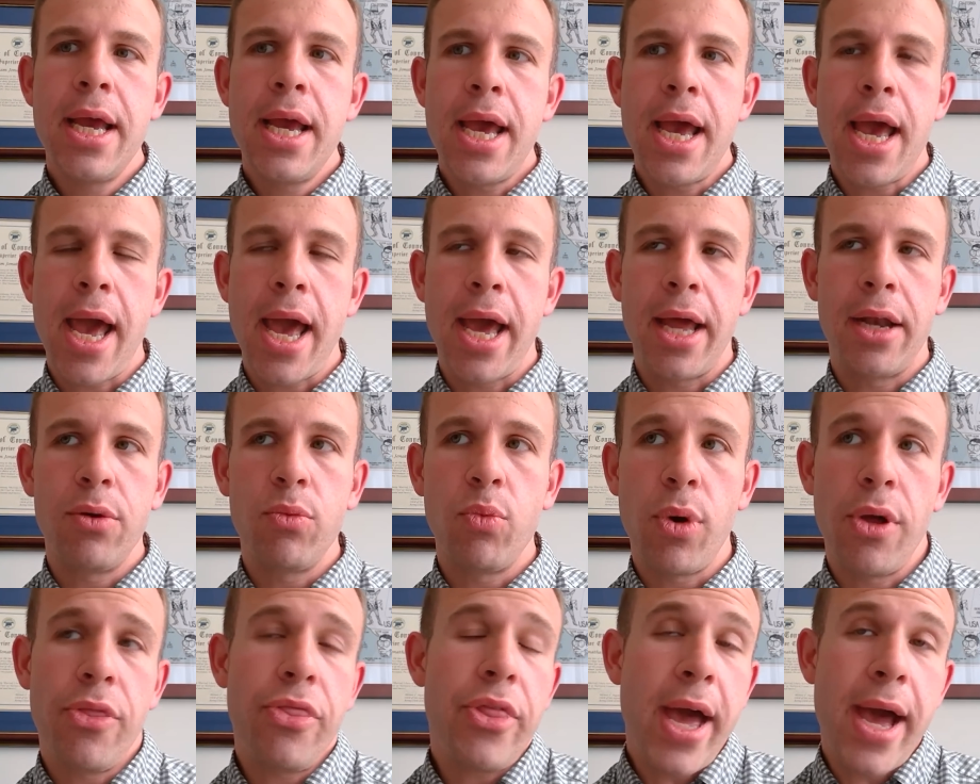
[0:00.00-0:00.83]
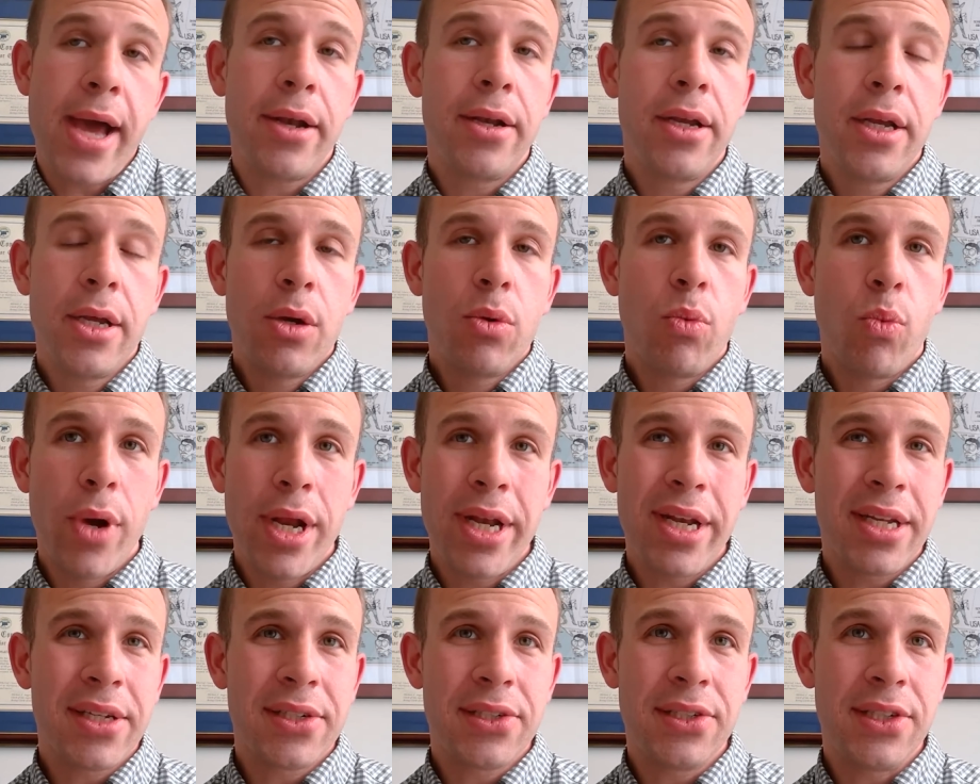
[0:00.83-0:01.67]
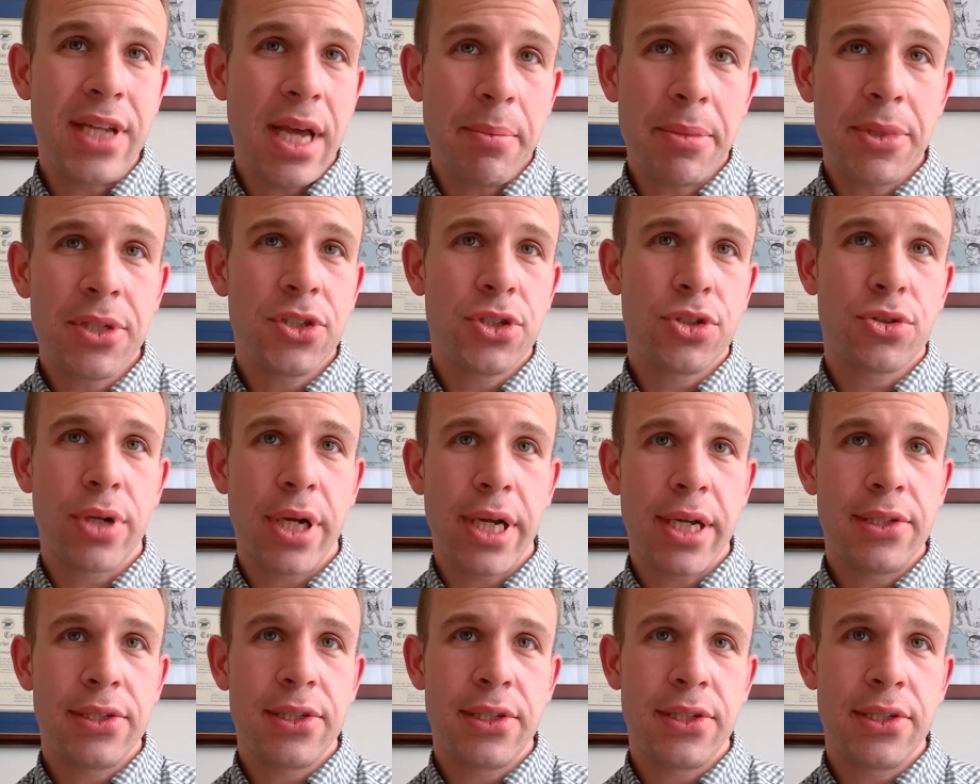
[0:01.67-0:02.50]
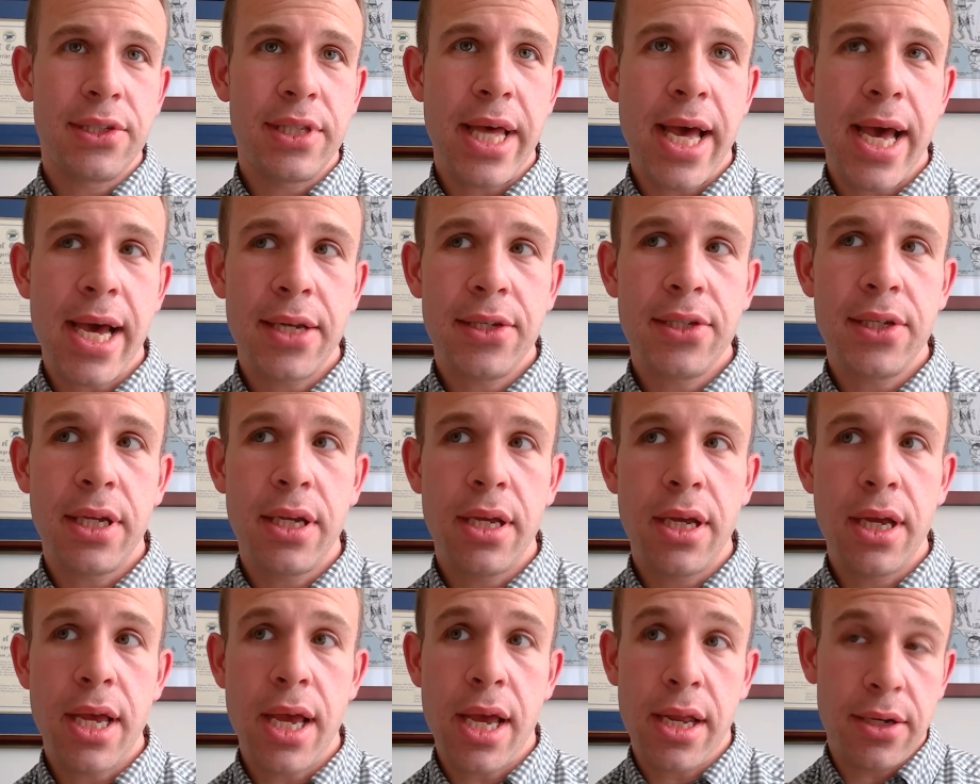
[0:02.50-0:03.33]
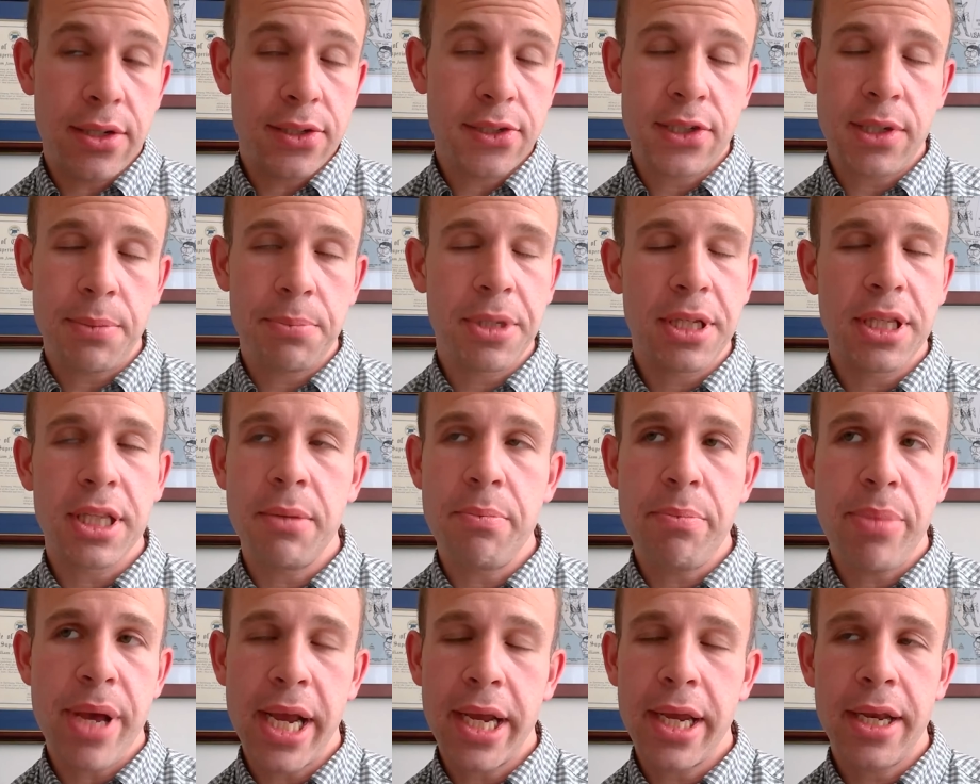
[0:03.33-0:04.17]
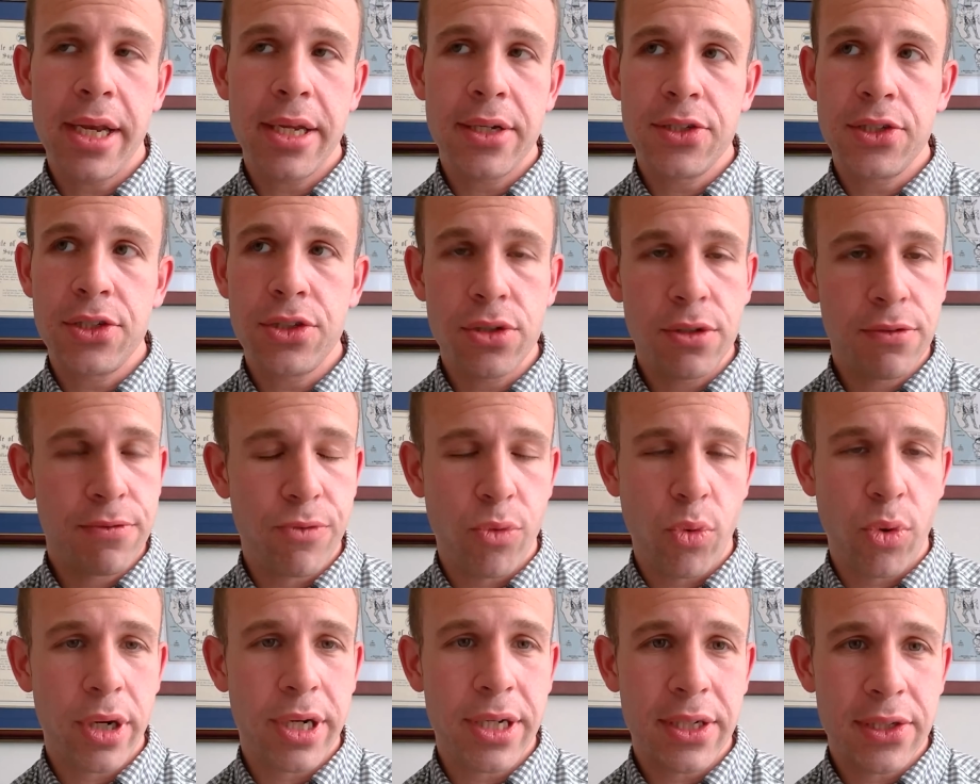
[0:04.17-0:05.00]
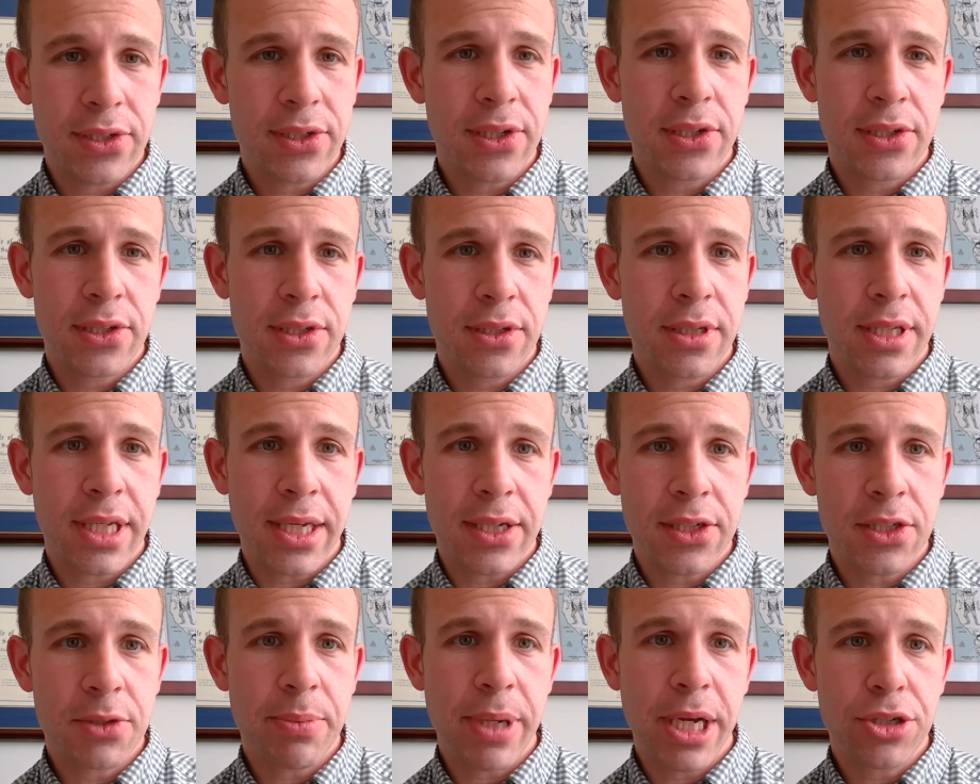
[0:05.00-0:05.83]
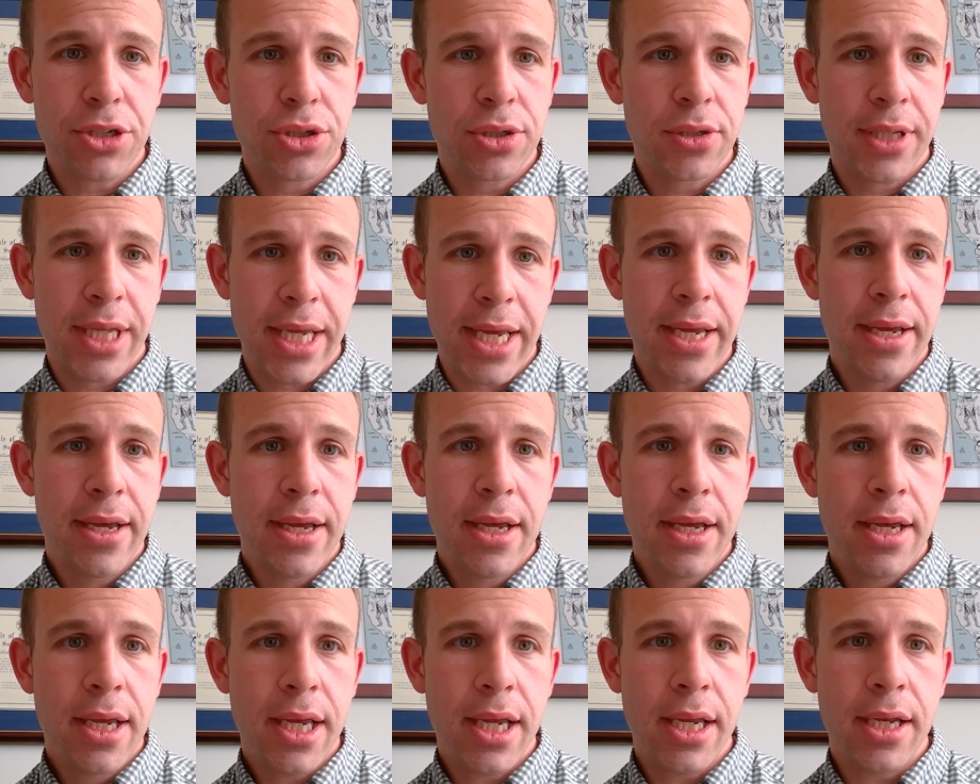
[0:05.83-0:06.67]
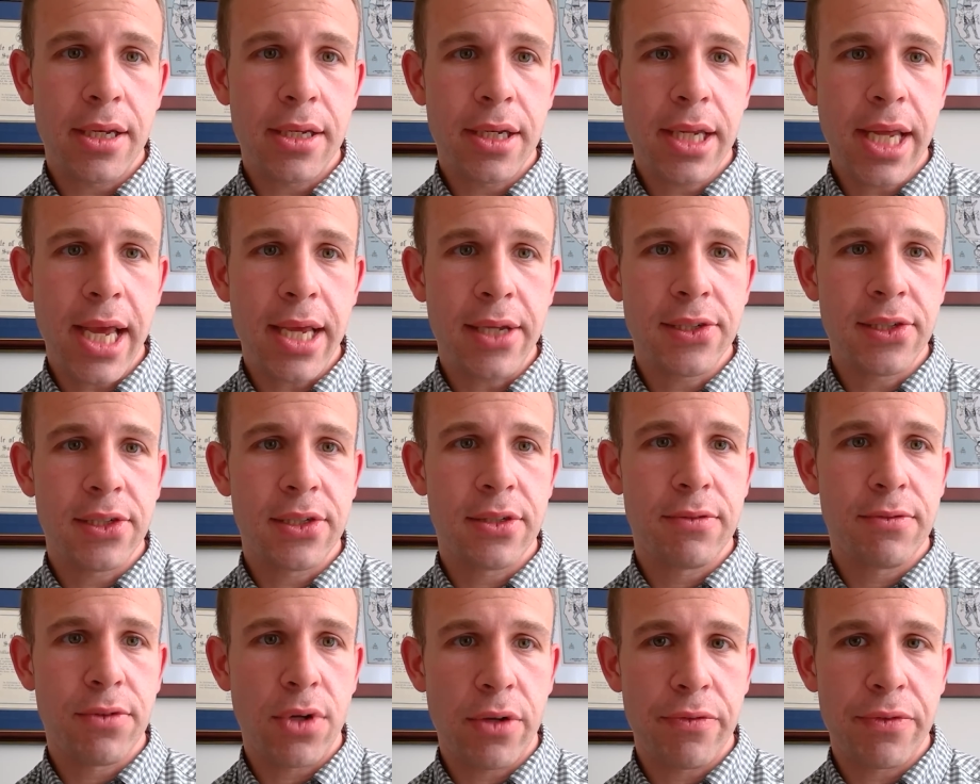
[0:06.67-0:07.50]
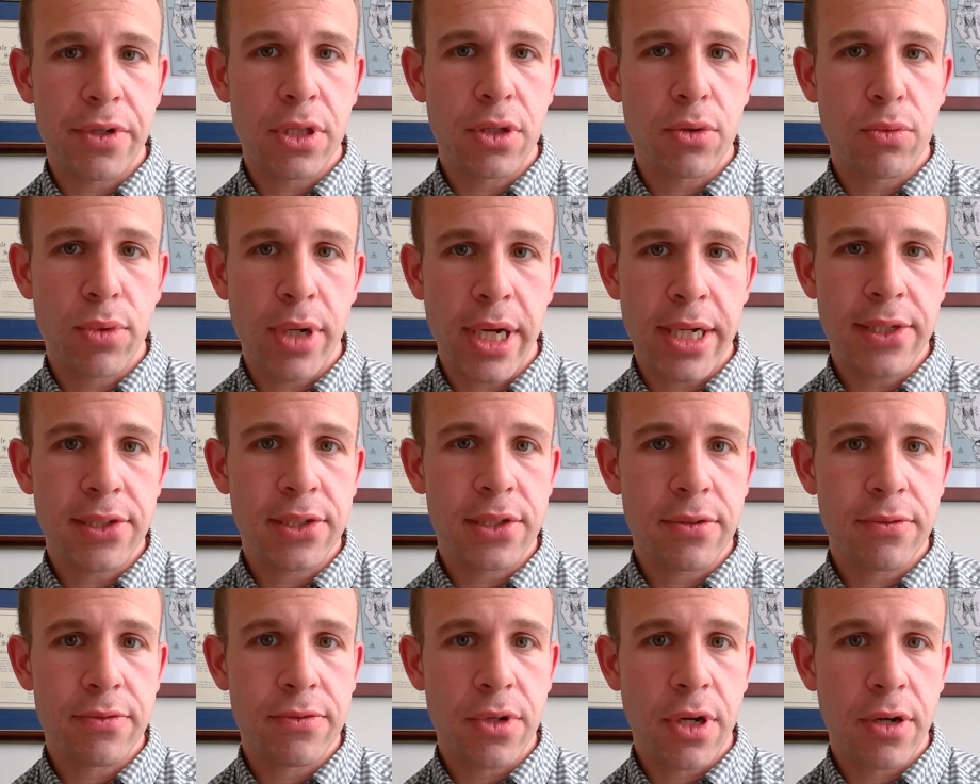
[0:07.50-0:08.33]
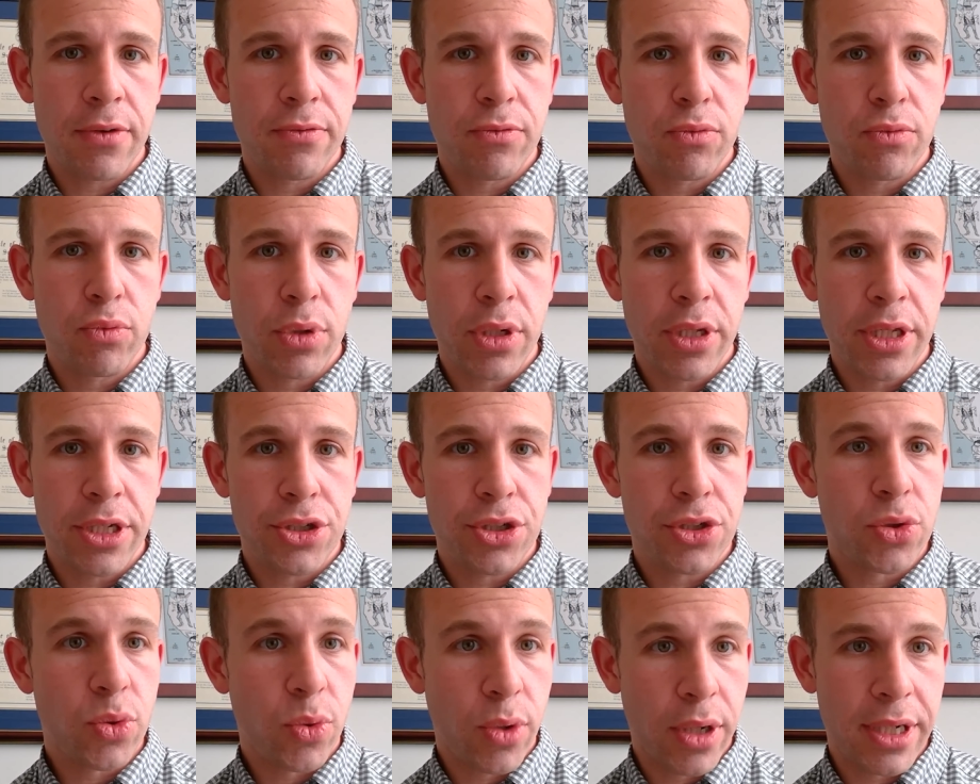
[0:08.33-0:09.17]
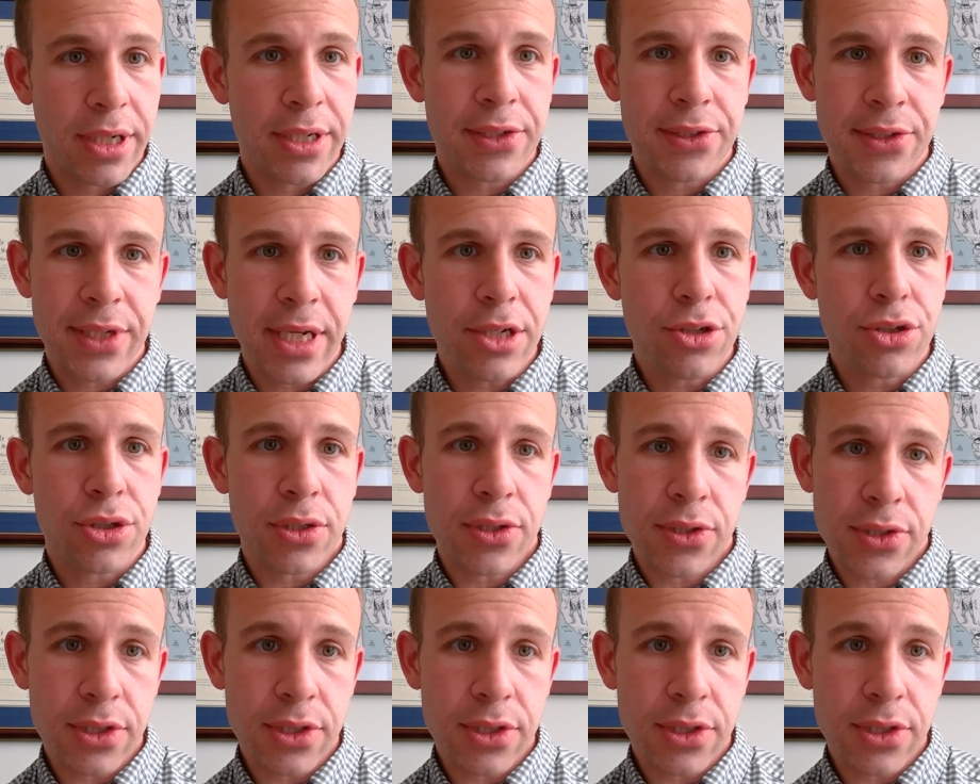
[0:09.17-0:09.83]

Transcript: And what that witness demonstrates is that, and it's something that Becket has stood for consistently, especially in cases involving the rights of religious organizations